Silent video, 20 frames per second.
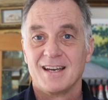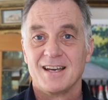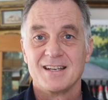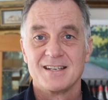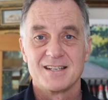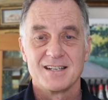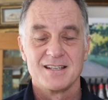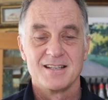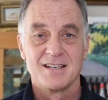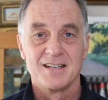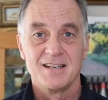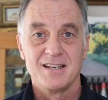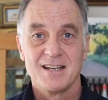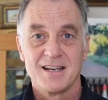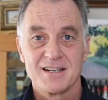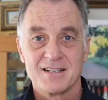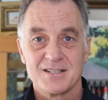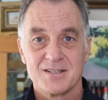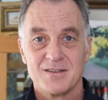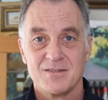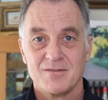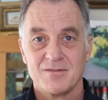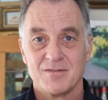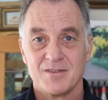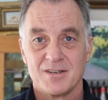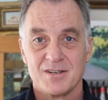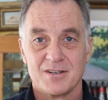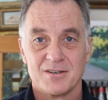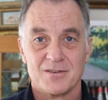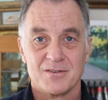And in the next
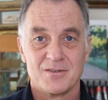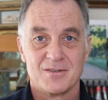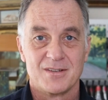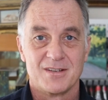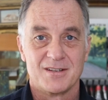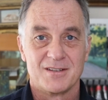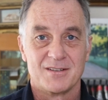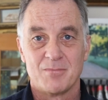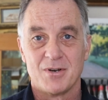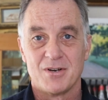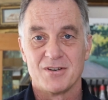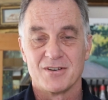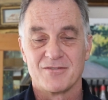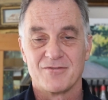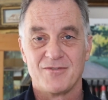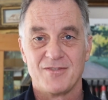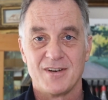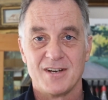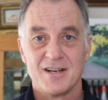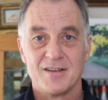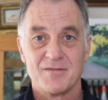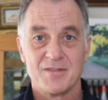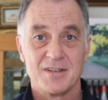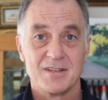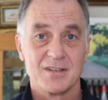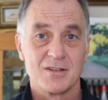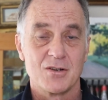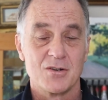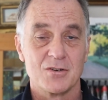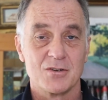video, part 5,
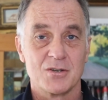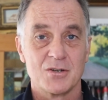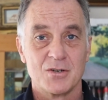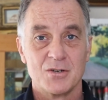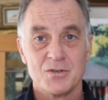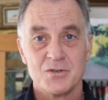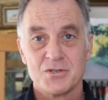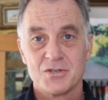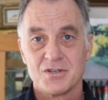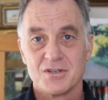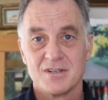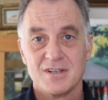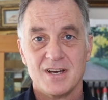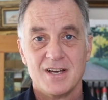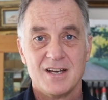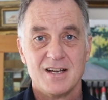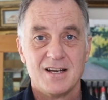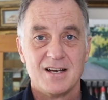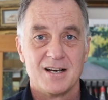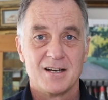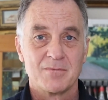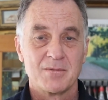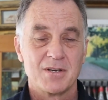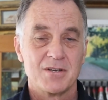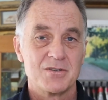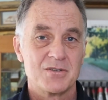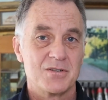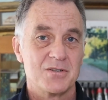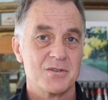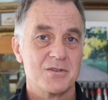in conclusion, I'm
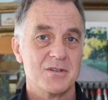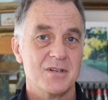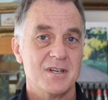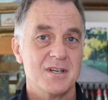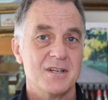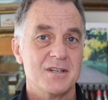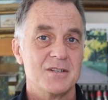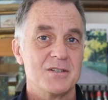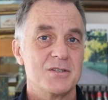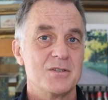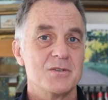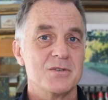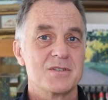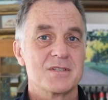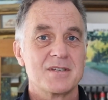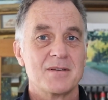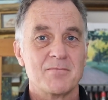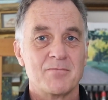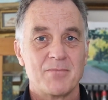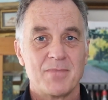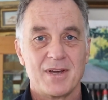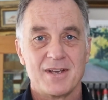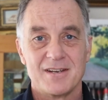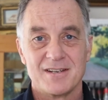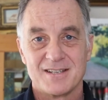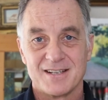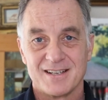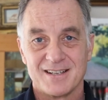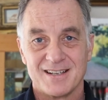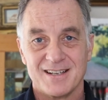going to do some
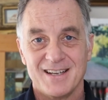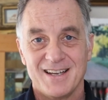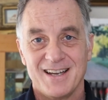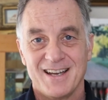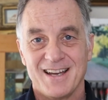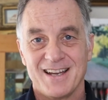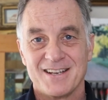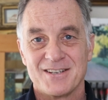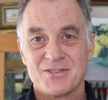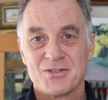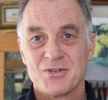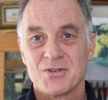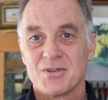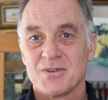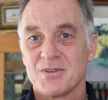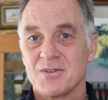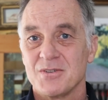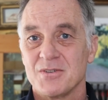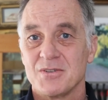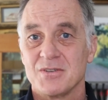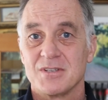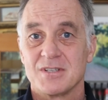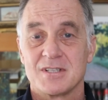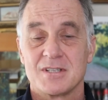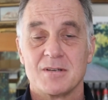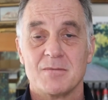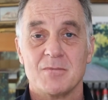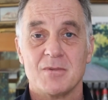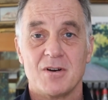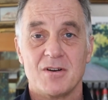painting and show you
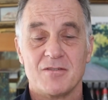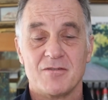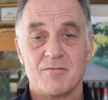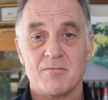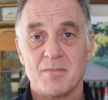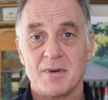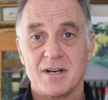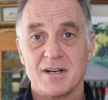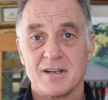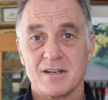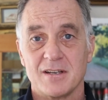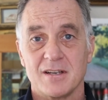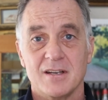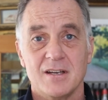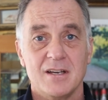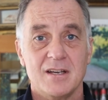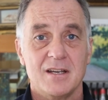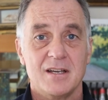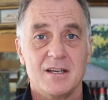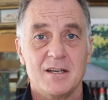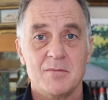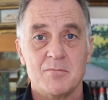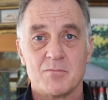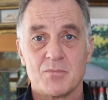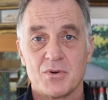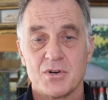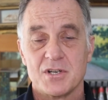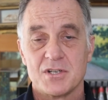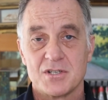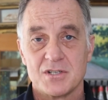some of my
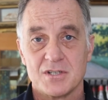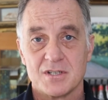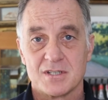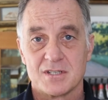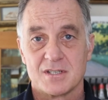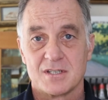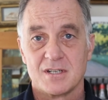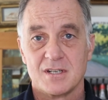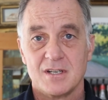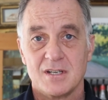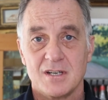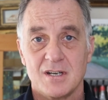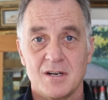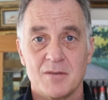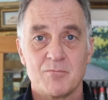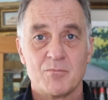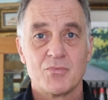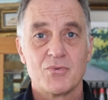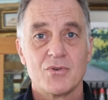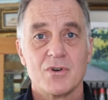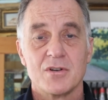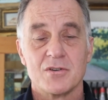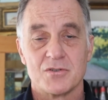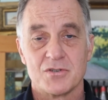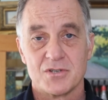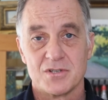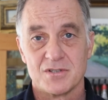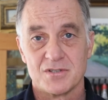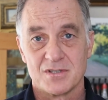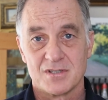Impressionist
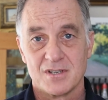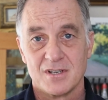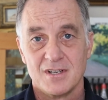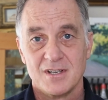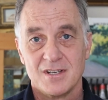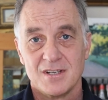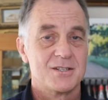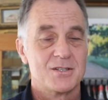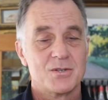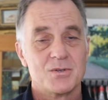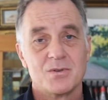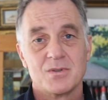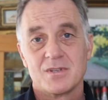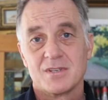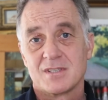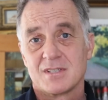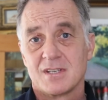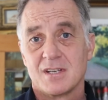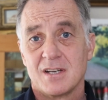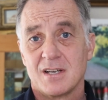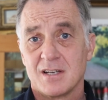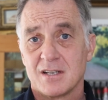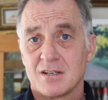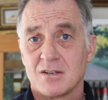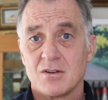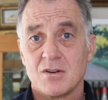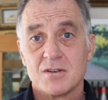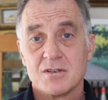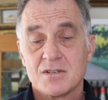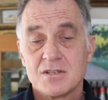approaches to this
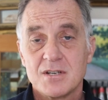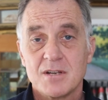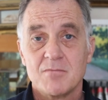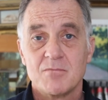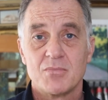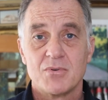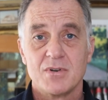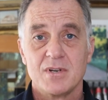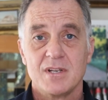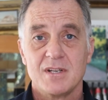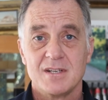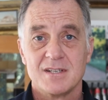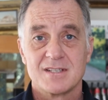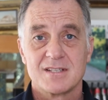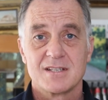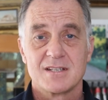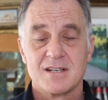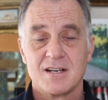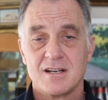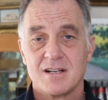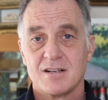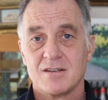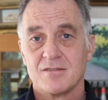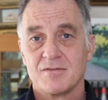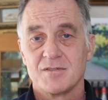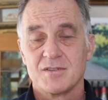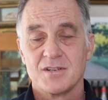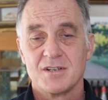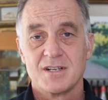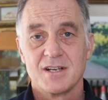contemporary style
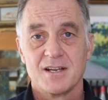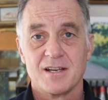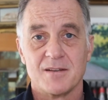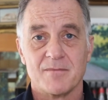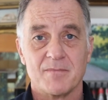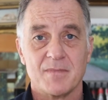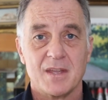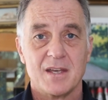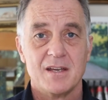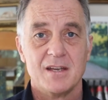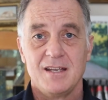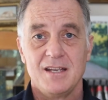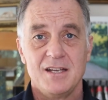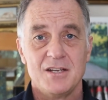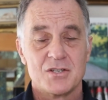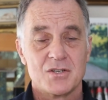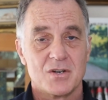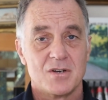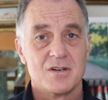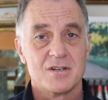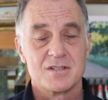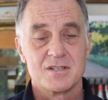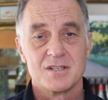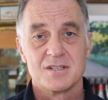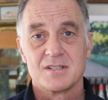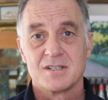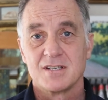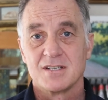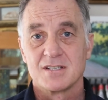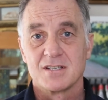of today. Each
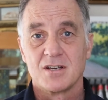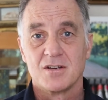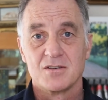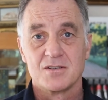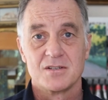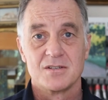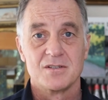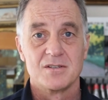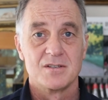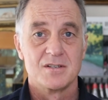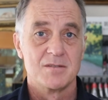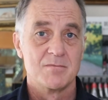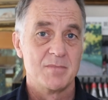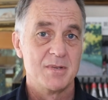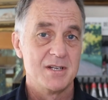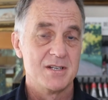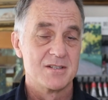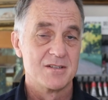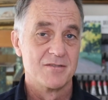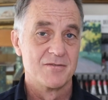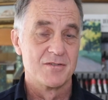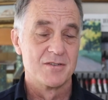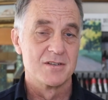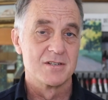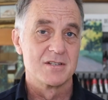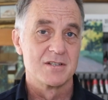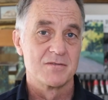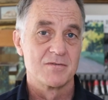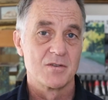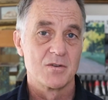artist is going to be
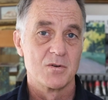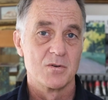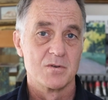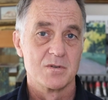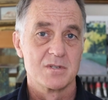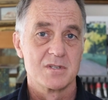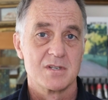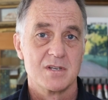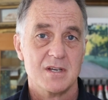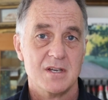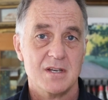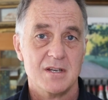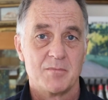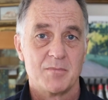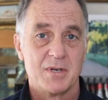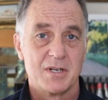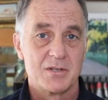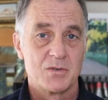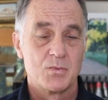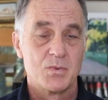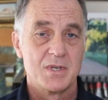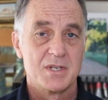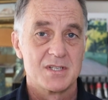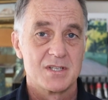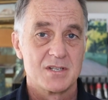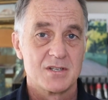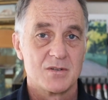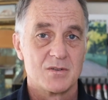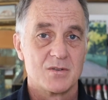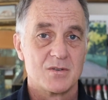different, of course, but we're
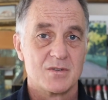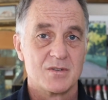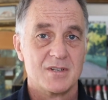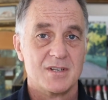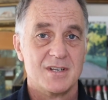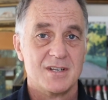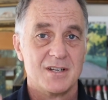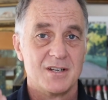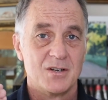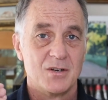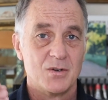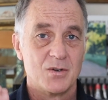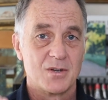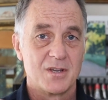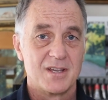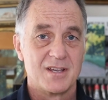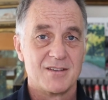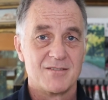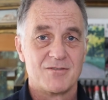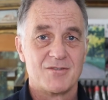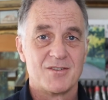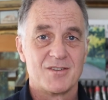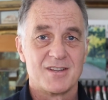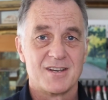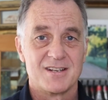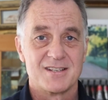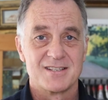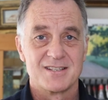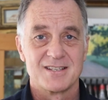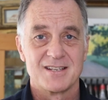still looking for
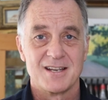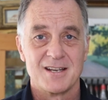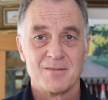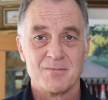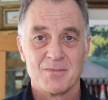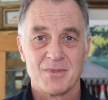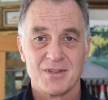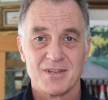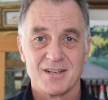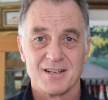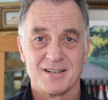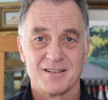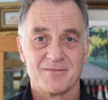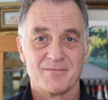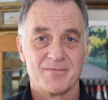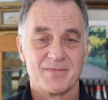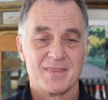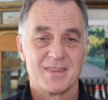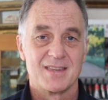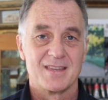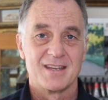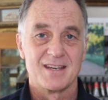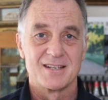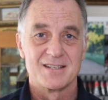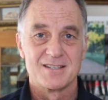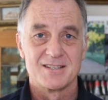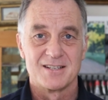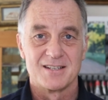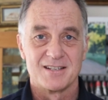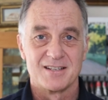that same thing,
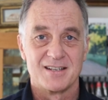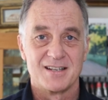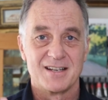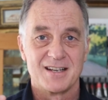that